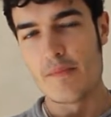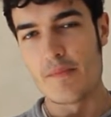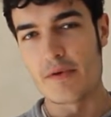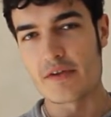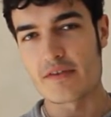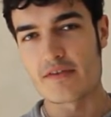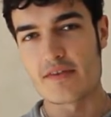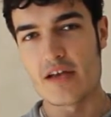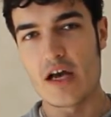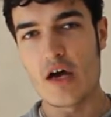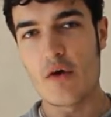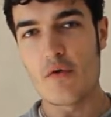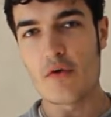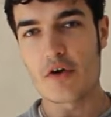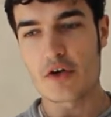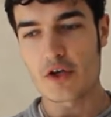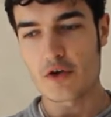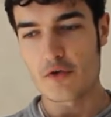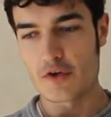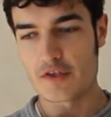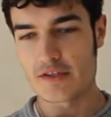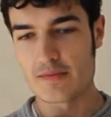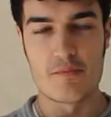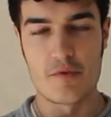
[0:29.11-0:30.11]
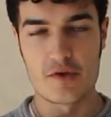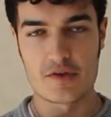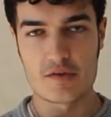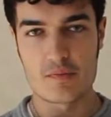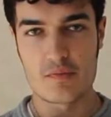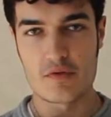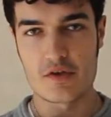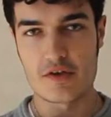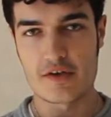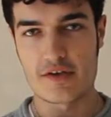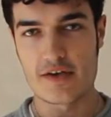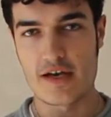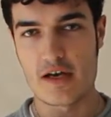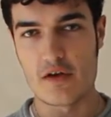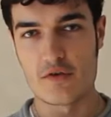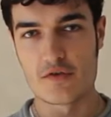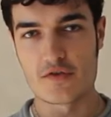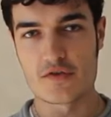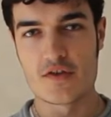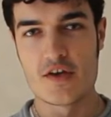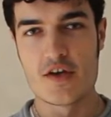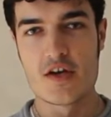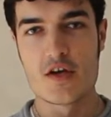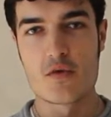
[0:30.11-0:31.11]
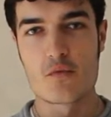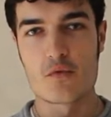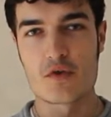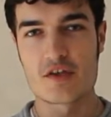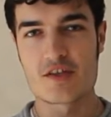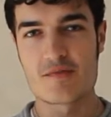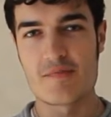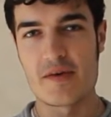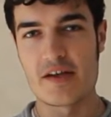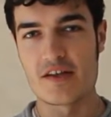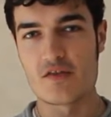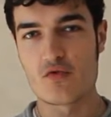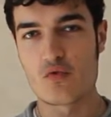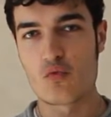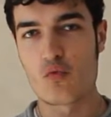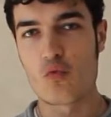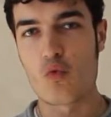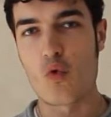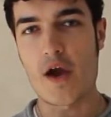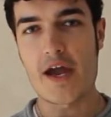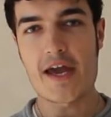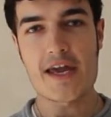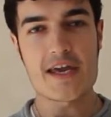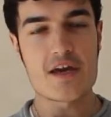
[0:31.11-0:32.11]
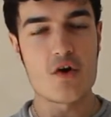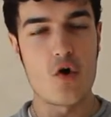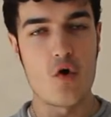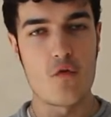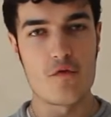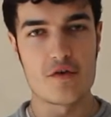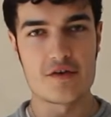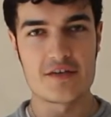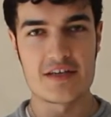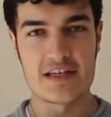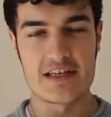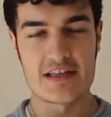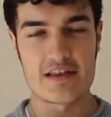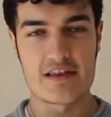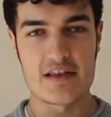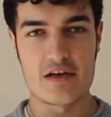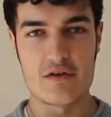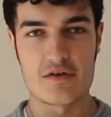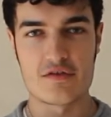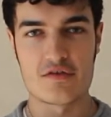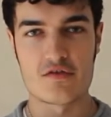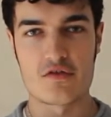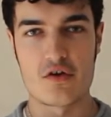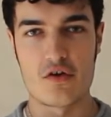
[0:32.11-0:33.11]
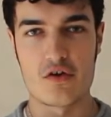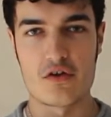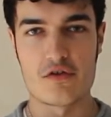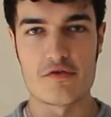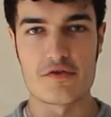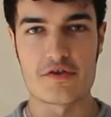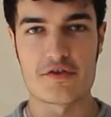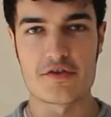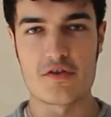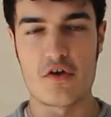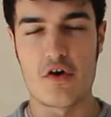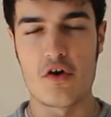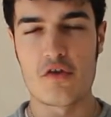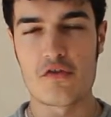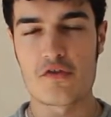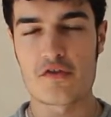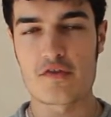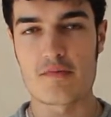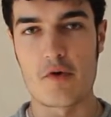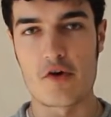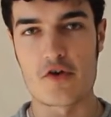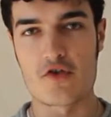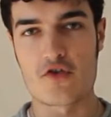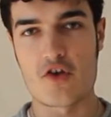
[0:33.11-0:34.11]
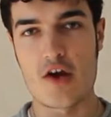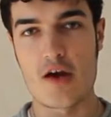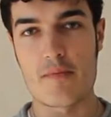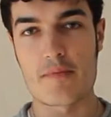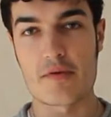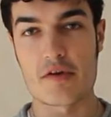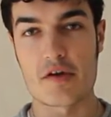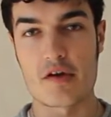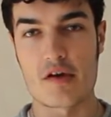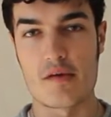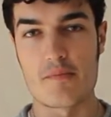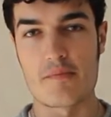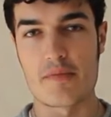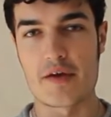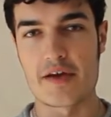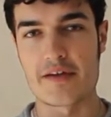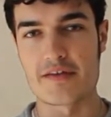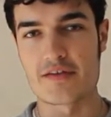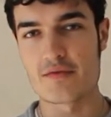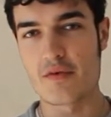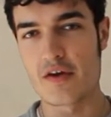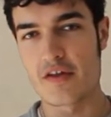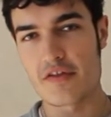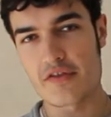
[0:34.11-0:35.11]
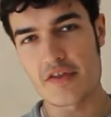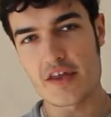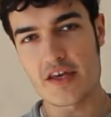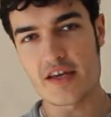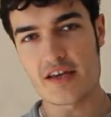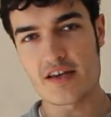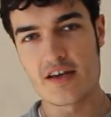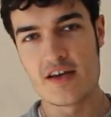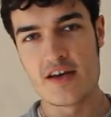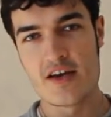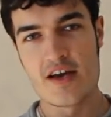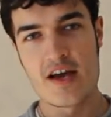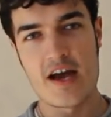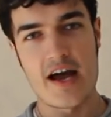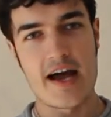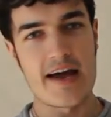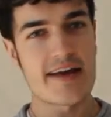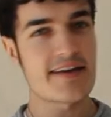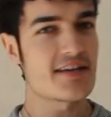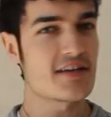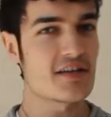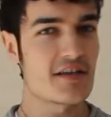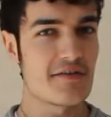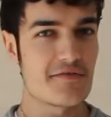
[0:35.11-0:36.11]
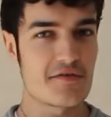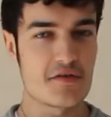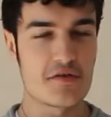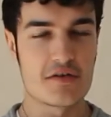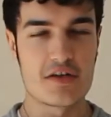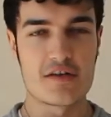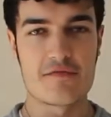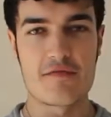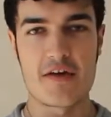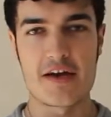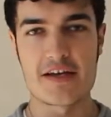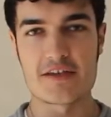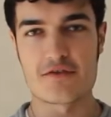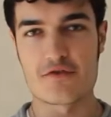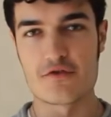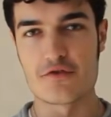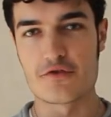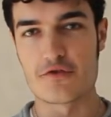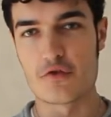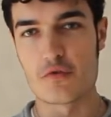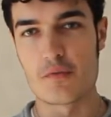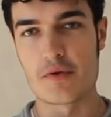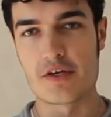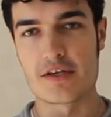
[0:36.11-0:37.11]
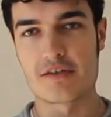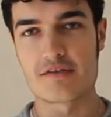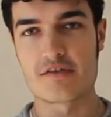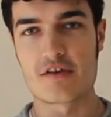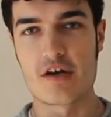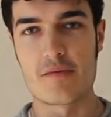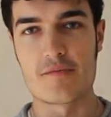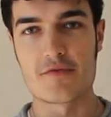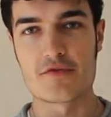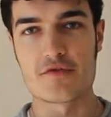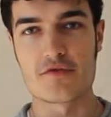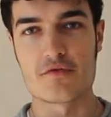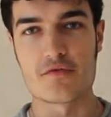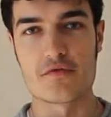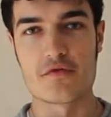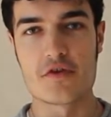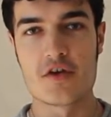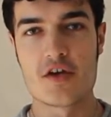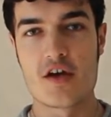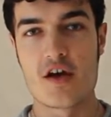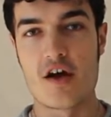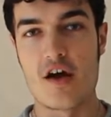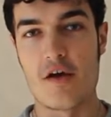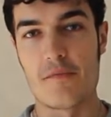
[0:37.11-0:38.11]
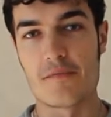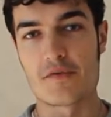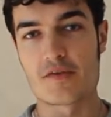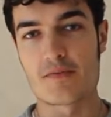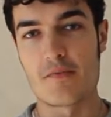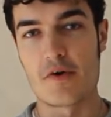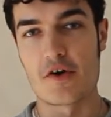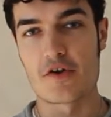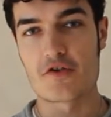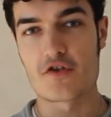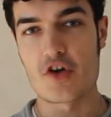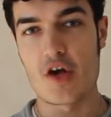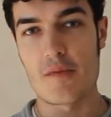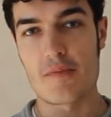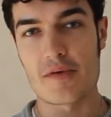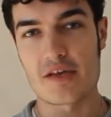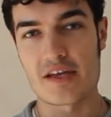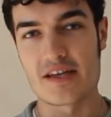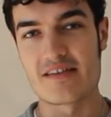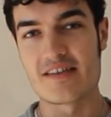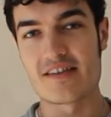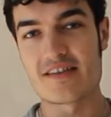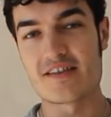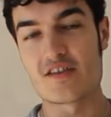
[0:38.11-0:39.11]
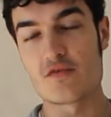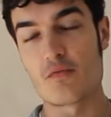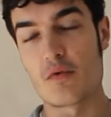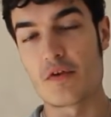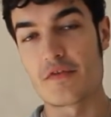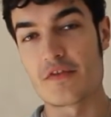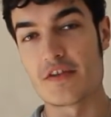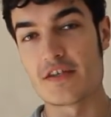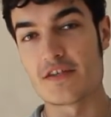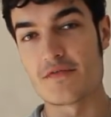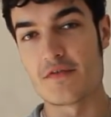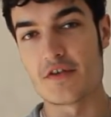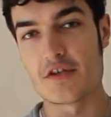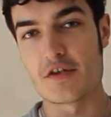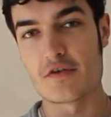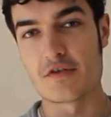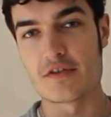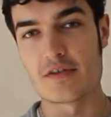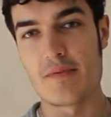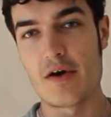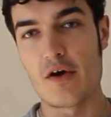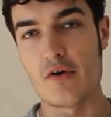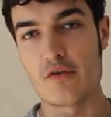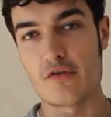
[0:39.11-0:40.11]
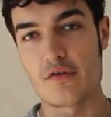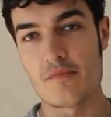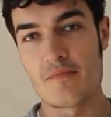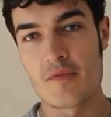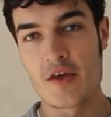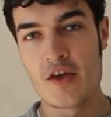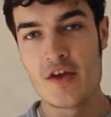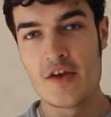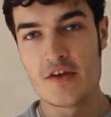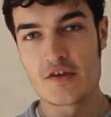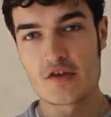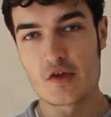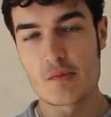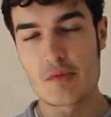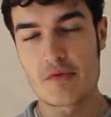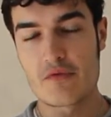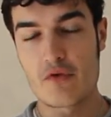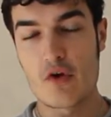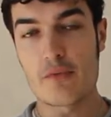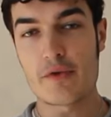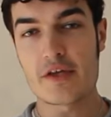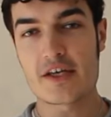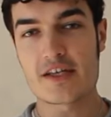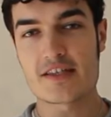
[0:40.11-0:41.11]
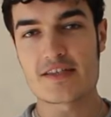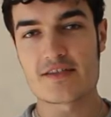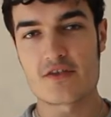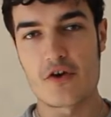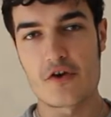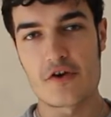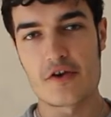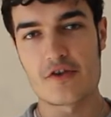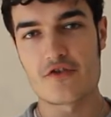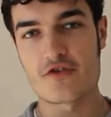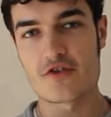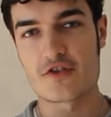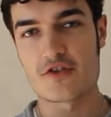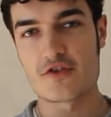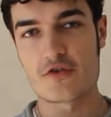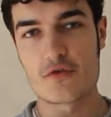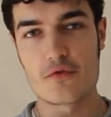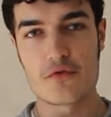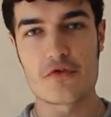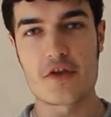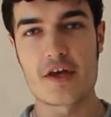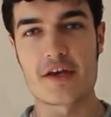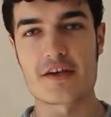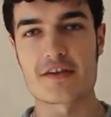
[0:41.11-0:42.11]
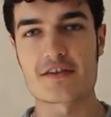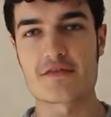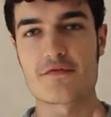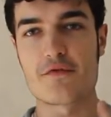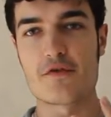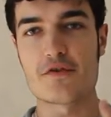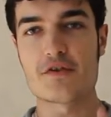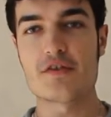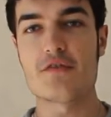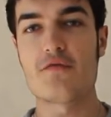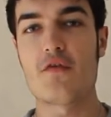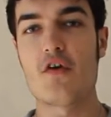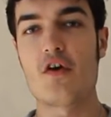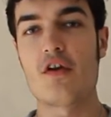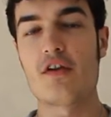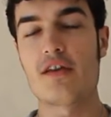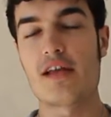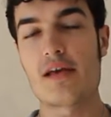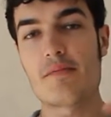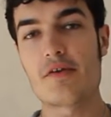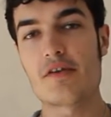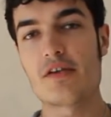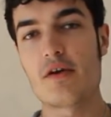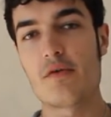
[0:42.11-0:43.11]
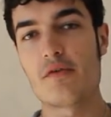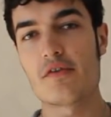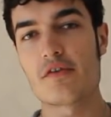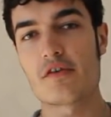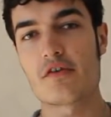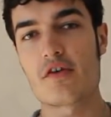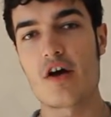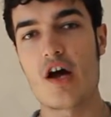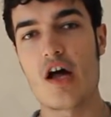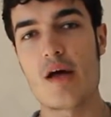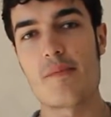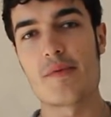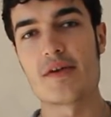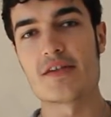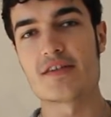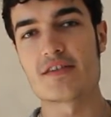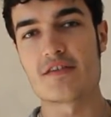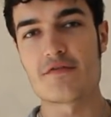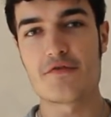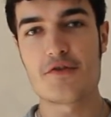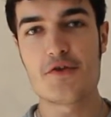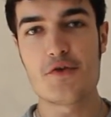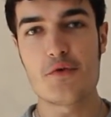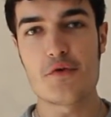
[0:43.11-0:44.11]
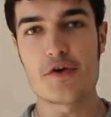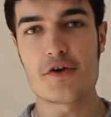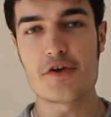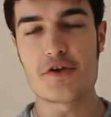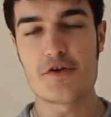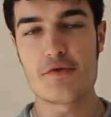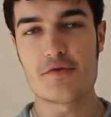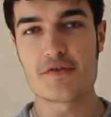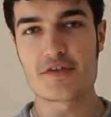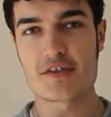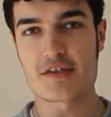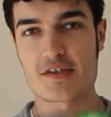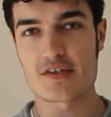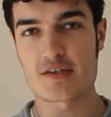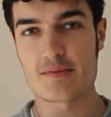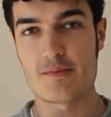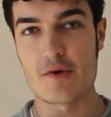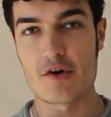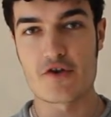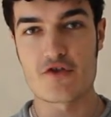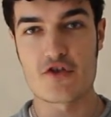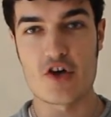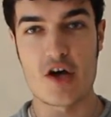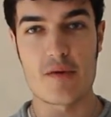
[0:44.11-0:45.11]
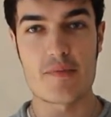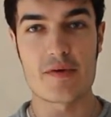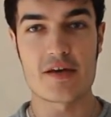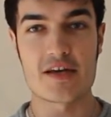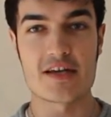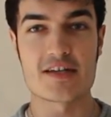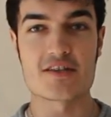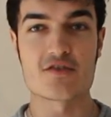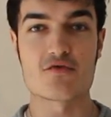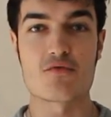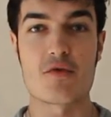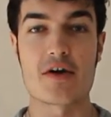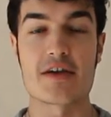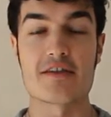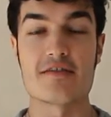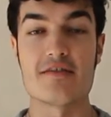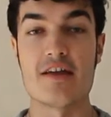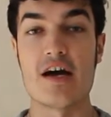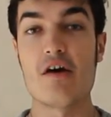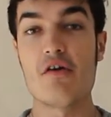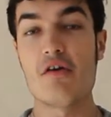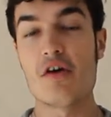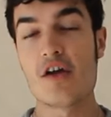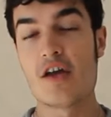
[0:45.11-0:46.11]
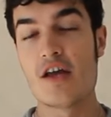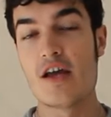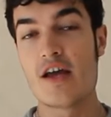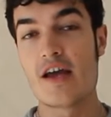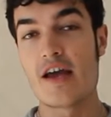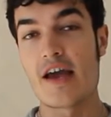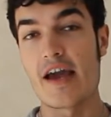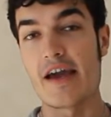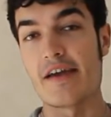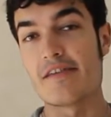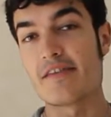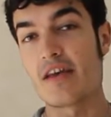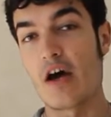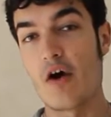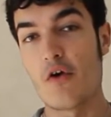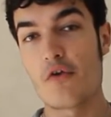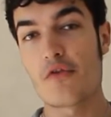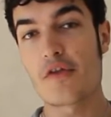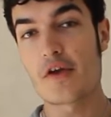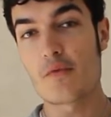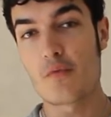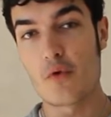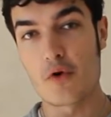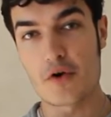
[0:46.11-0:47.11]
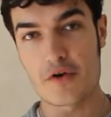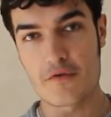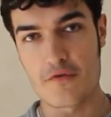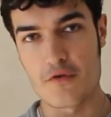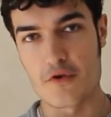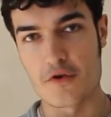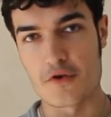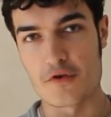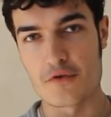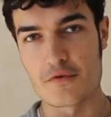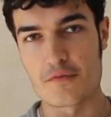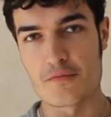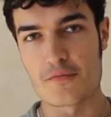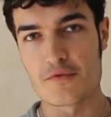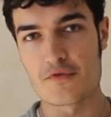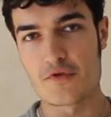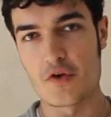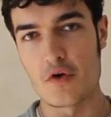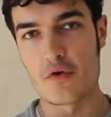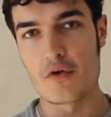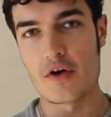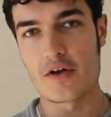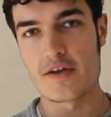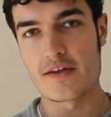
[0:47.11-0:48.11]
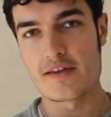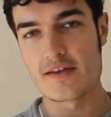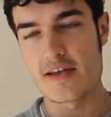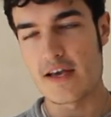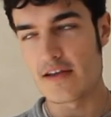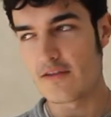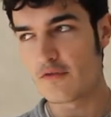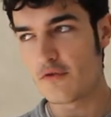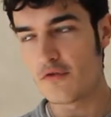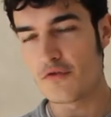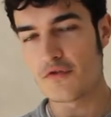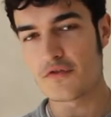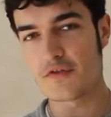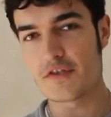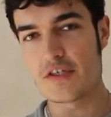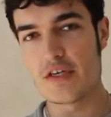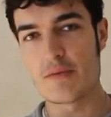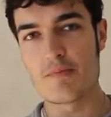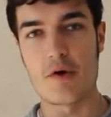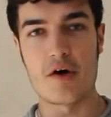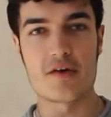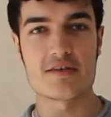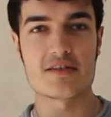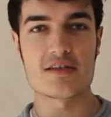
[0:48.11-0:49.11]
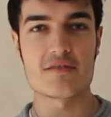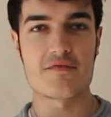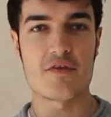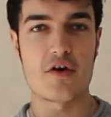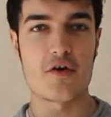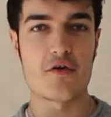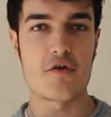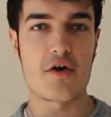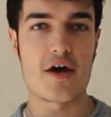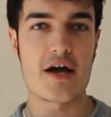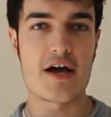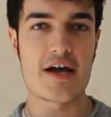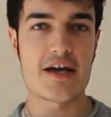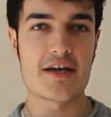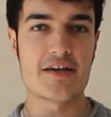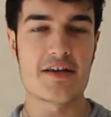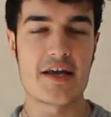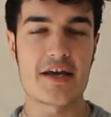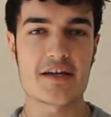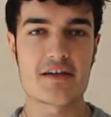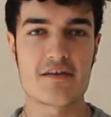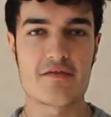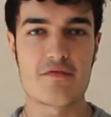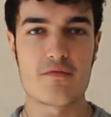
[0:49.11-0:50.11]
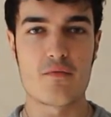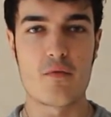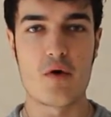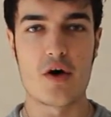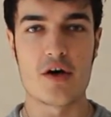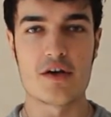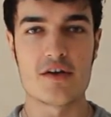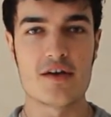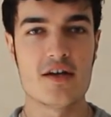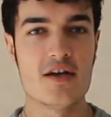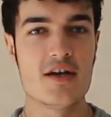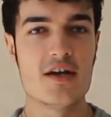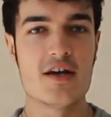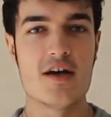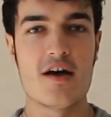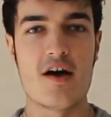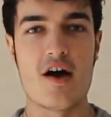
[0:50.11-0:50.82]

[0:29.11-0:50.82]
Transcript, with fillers: But now, across multiple accounts. We spent way over $10,000 on smart shopping campaigns. So I think I can give you an advice or two when it comes to um, smart shopping, and this is what this video is about. So before we get started, just two things. First of all, let me know in the comments if you are using smart shopping ads right now and how they work for you. So do you see a positive ROI, a negative one?